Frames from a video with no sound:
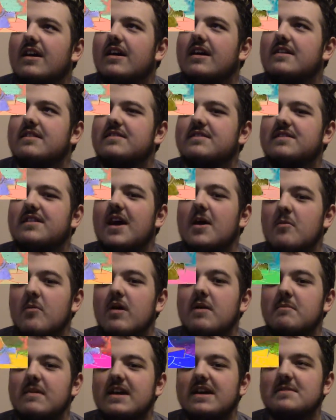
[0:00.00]

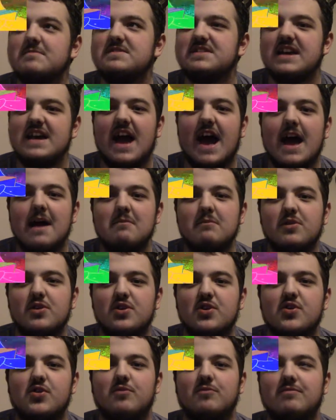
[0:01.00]
Someone make him say I'm
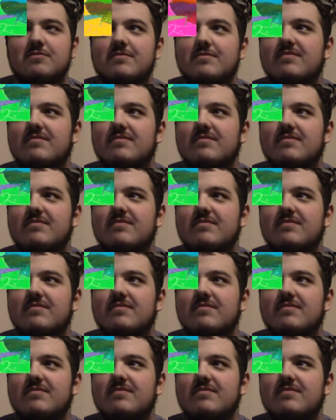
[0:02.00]
blue.